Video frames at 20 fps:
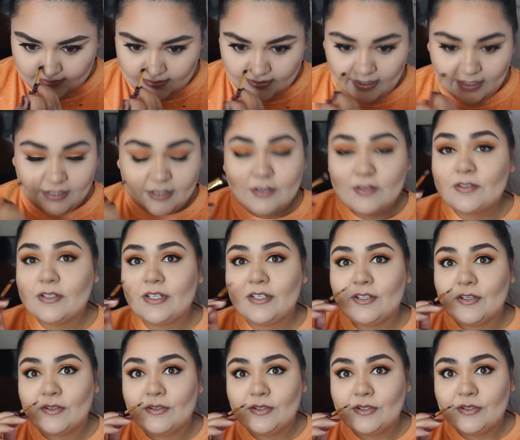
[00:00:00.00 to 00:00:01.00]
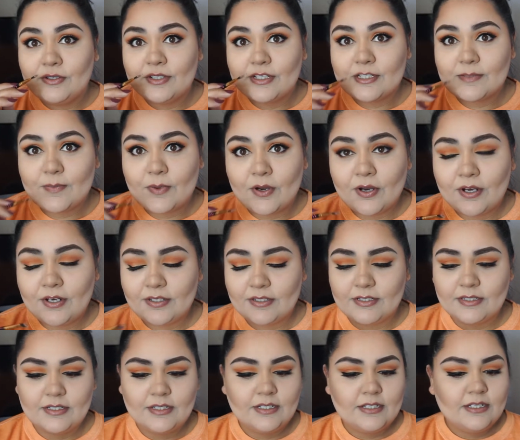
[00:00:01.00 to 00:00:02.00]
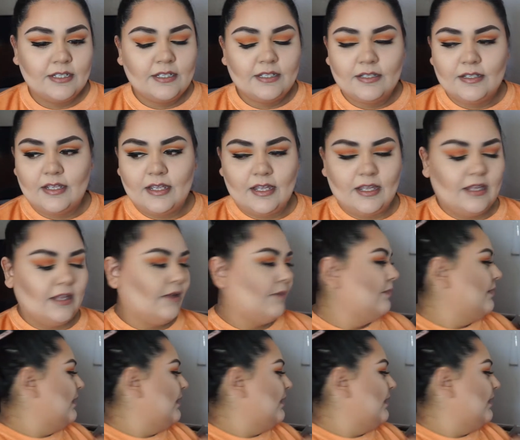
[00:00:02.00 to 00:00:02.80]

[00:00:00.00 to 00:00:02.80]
I usually don't do this part, but